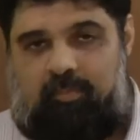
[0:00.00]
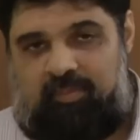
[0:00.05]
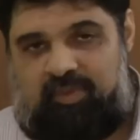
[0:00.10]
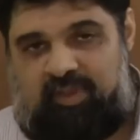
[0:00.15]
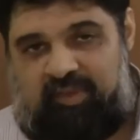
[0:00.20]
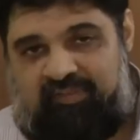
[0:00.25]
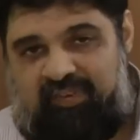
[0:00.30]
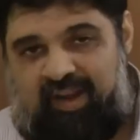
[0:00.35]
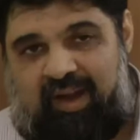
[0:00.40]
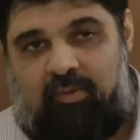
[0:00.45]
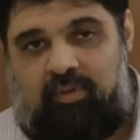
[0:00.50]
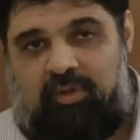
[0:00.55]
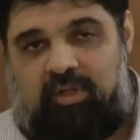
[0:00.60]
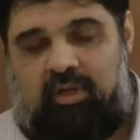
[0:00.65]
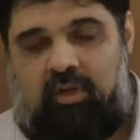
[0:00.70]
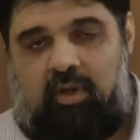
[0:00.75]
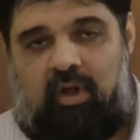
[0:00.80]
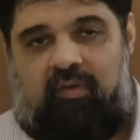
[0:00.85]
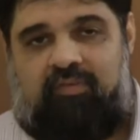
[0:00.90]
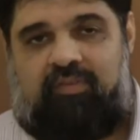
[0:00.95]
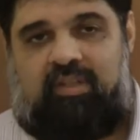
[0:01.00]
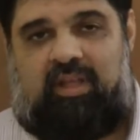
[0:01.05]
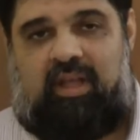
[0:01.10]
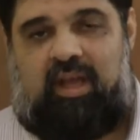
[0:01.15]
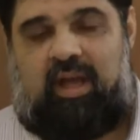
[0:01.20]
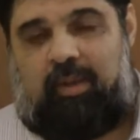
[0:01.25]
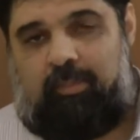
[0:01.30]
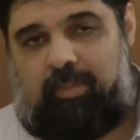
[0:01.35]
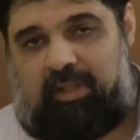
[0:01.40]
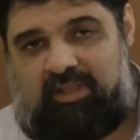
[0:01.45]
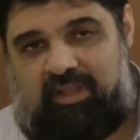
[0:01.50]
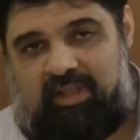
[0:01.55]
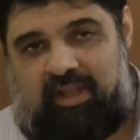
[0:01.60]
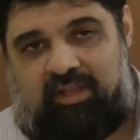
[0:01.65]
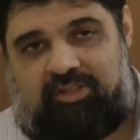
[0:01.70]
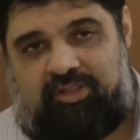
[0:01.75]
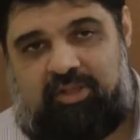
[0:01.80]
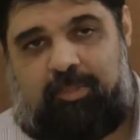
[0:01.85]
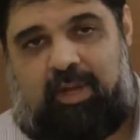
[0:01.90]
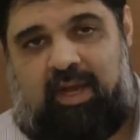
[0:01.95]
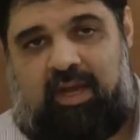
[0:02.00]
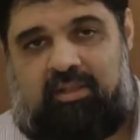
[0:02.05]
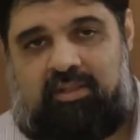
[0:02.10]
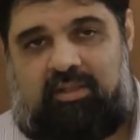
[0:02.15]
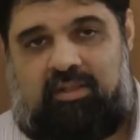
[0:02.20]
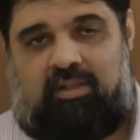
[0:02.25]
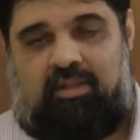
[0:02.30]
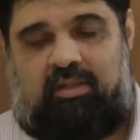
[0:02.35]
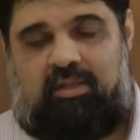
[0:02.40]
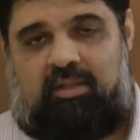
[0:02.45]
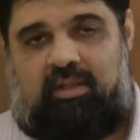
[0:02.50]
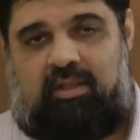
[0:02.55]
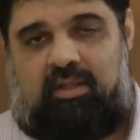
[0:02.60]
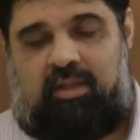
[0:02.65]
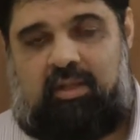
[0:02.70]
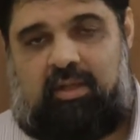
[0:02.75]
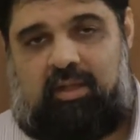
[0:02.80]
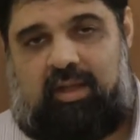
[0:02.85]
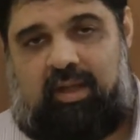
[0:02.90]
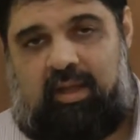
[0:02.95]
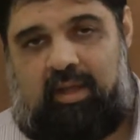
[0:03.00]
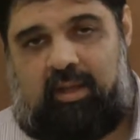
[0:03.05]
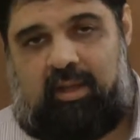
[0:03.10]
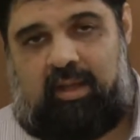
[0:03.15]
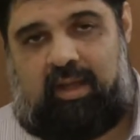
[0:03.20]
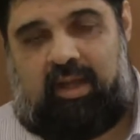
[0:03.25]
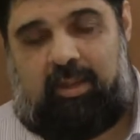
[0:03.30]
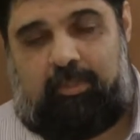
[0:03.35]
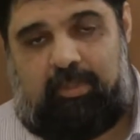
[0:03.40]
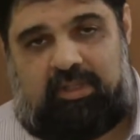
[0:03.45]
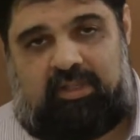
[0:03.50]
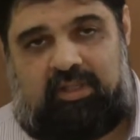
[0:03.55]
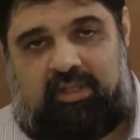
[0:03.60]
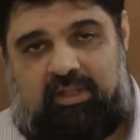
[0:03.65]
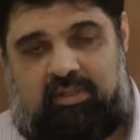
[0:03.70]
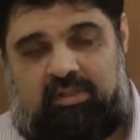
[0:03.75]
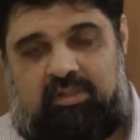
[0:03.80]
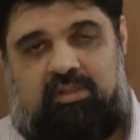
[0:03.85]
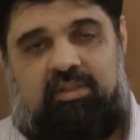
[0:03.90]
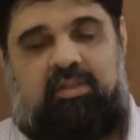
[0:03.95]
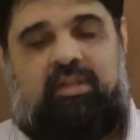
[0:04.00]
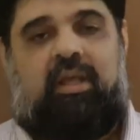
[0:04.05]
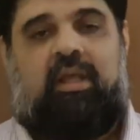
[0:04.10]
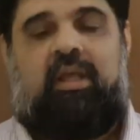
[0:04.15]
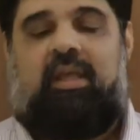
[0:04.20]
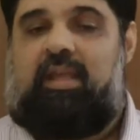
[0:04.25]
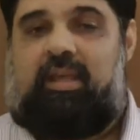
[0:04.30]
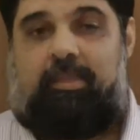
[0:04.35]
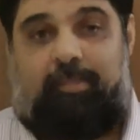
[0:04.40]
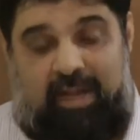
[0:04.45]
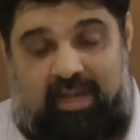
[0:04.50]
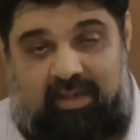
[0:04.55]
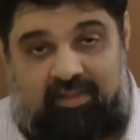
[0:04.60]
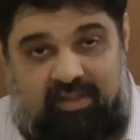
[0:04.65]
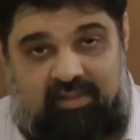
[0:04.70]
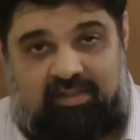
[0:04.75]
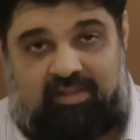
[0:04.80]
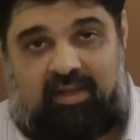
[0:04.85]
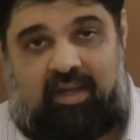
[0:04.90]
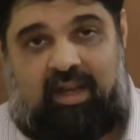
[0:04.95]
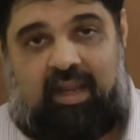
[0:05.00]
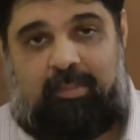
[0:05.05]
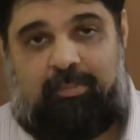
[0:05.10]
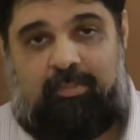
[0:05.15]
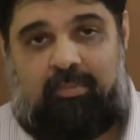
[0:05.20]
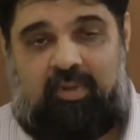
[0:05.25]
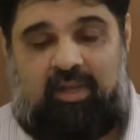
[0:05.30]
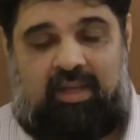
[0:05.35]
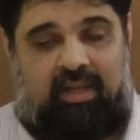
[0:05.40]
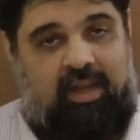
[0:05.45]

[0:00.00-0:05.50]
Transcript: The founder of the Ahmadiyya Jamaat, the Ahmadis, he made this claim.